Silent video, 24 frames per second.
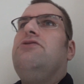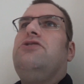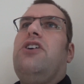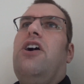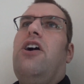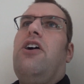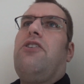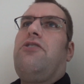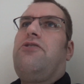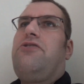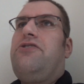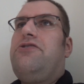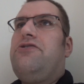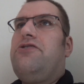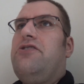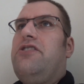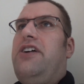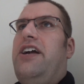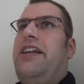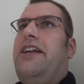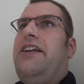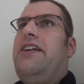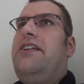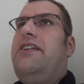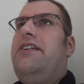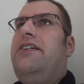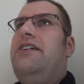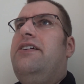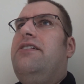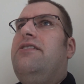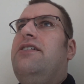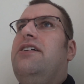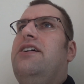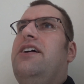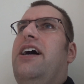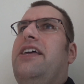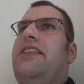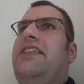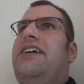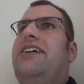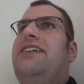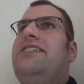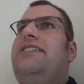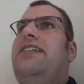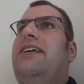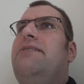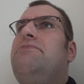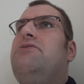Arthur and I think
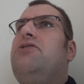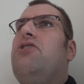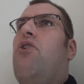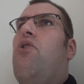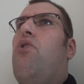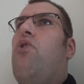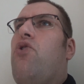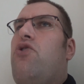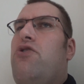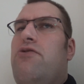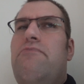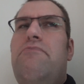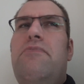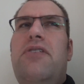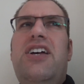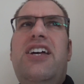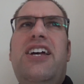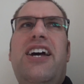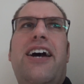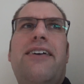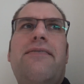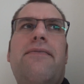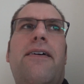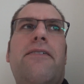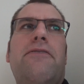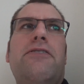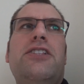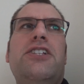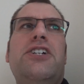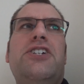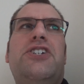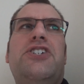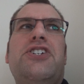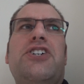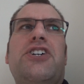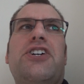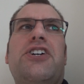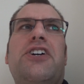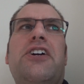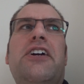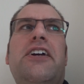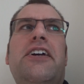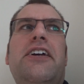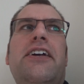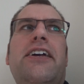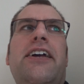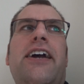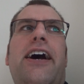his name's Orm. I'm not really sure
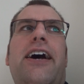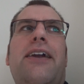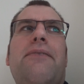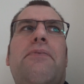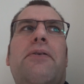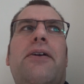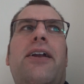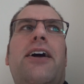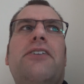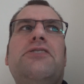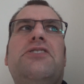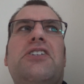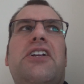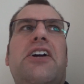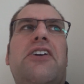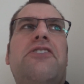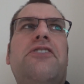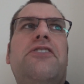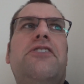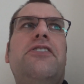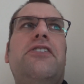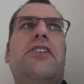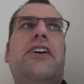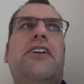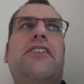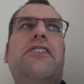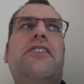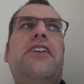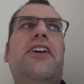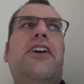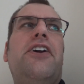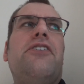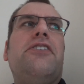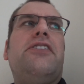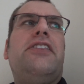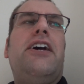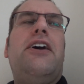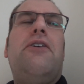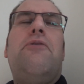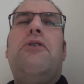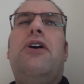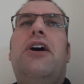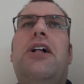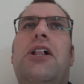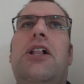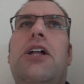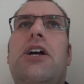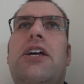how to pronounce it. I couldn't hear it that
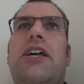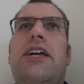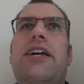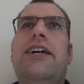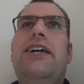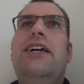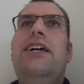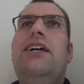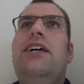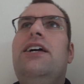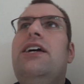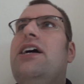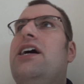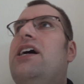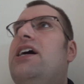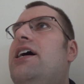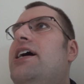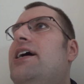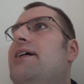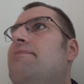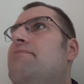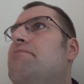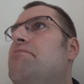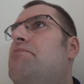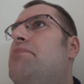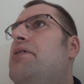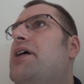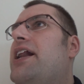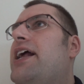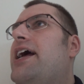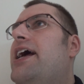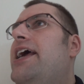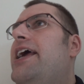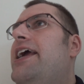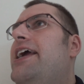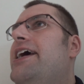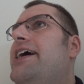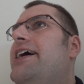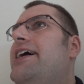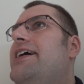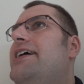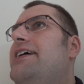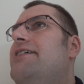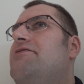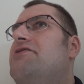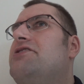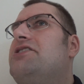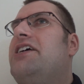well. But
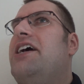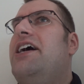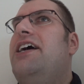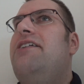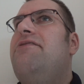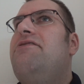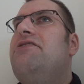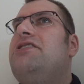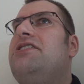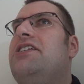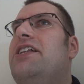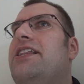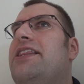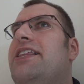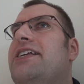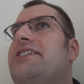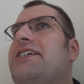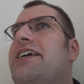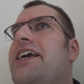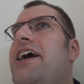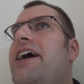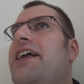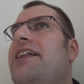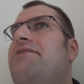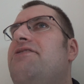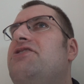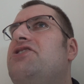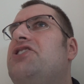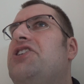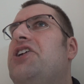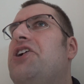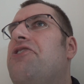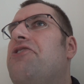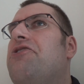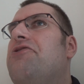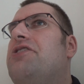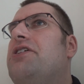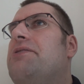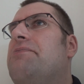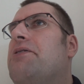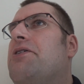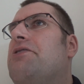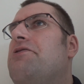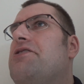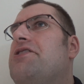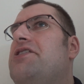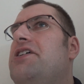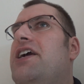it was that's kind of a
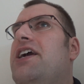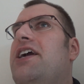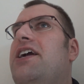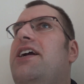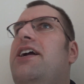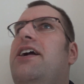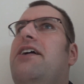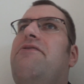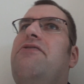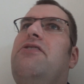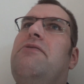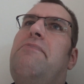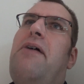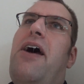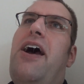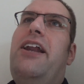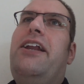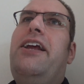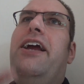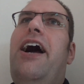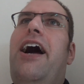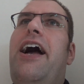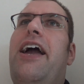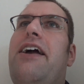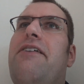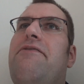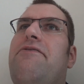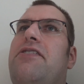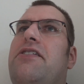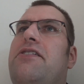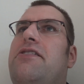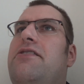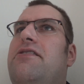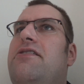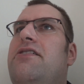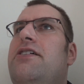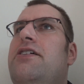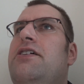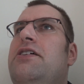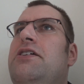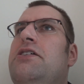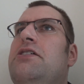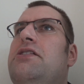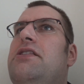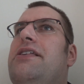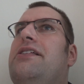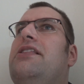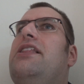stereotypical thing of the bad guy of the
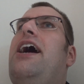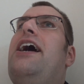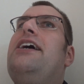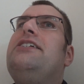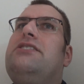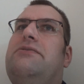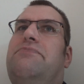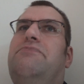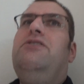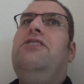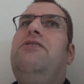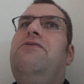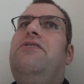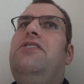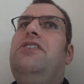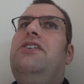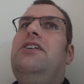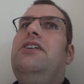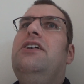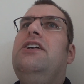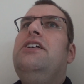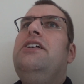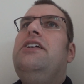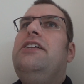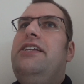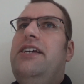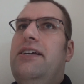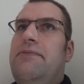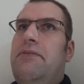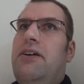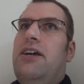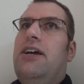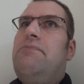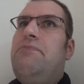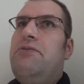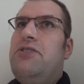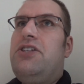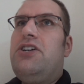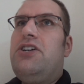last movie teaming up with